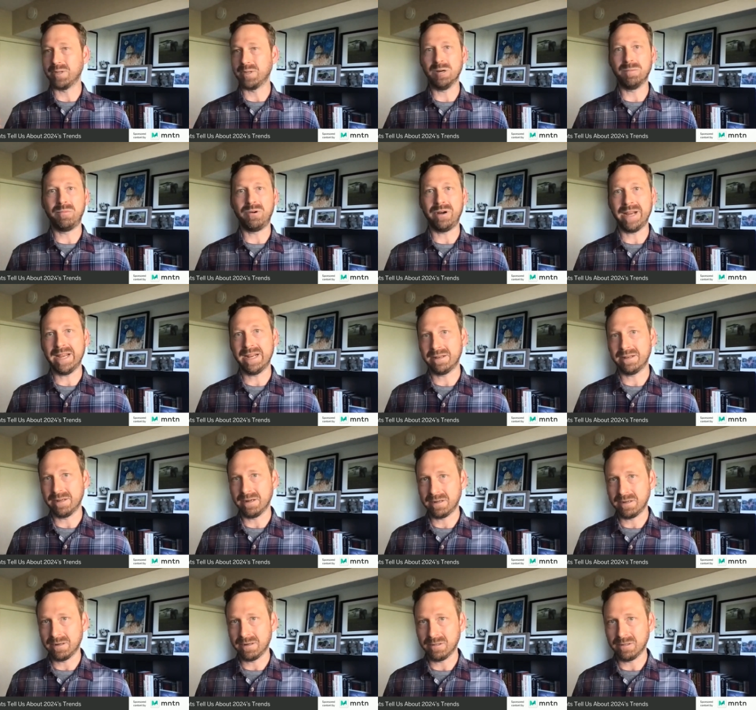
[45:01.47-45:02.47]
Your brand,
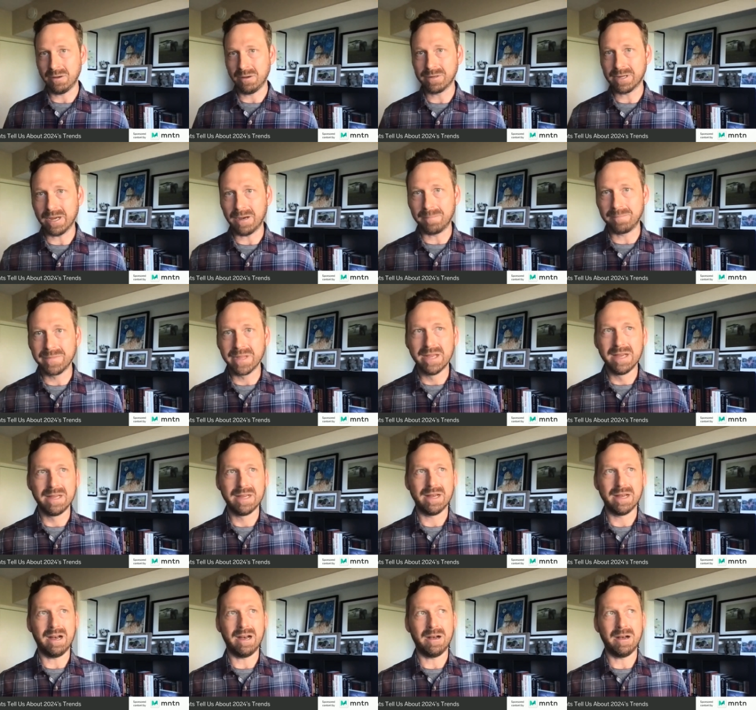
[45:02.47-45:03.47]
your logo.
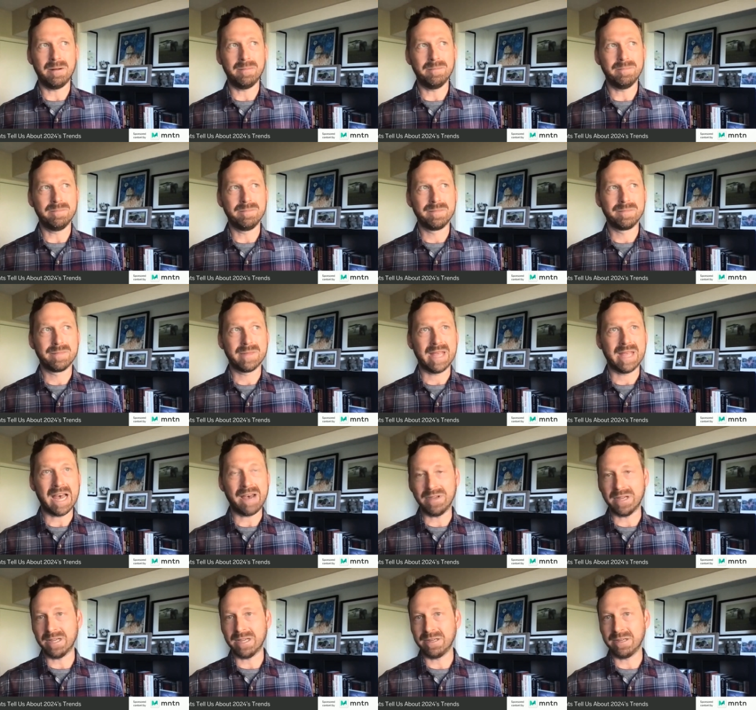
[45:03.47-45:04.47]

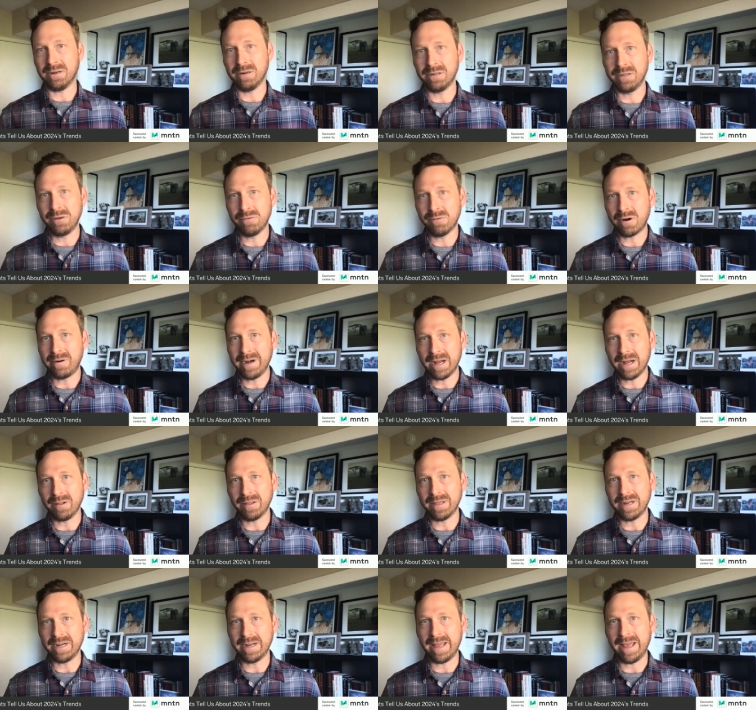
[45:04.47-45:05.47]
Having your
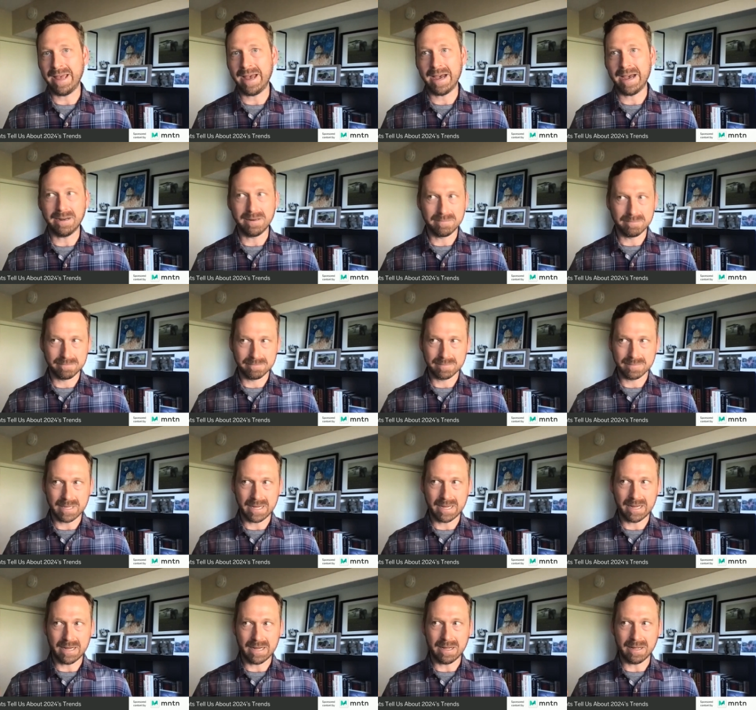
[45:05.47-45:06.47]
URL in an ad
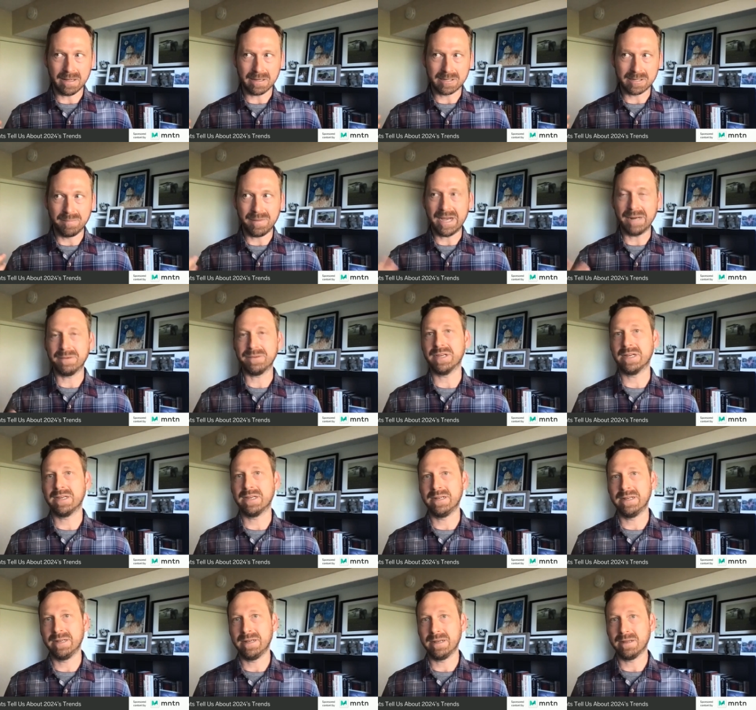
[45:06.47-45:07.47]
combined with
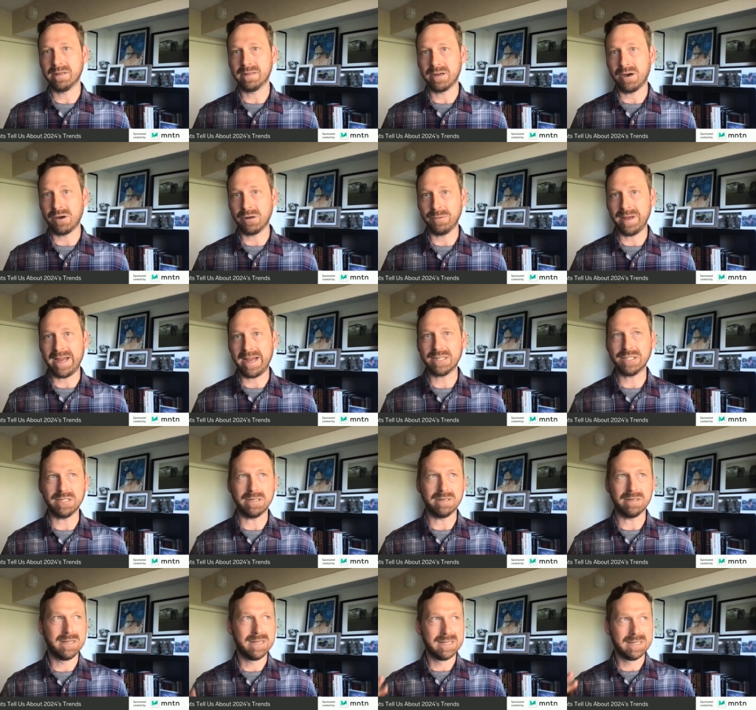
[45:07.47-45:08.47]
a call to
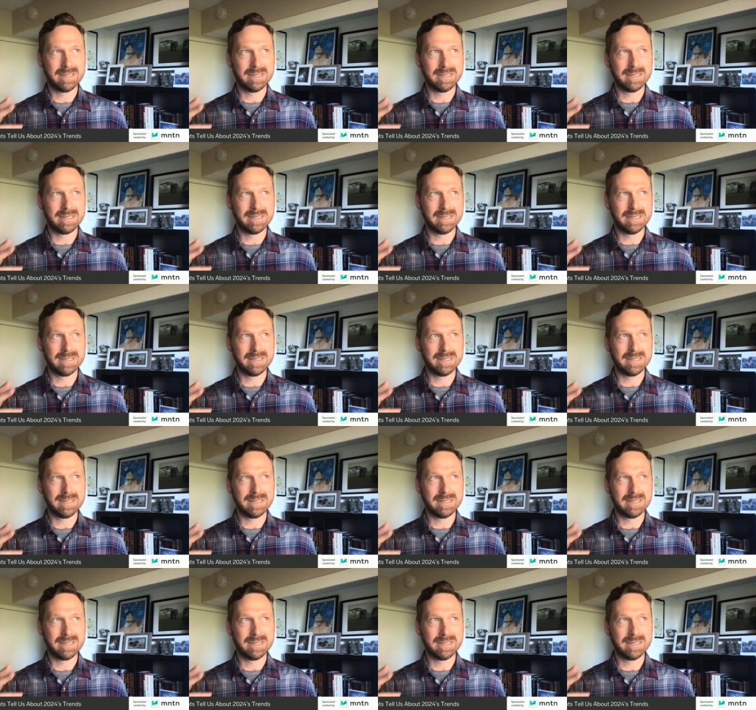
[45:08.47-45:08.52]
action.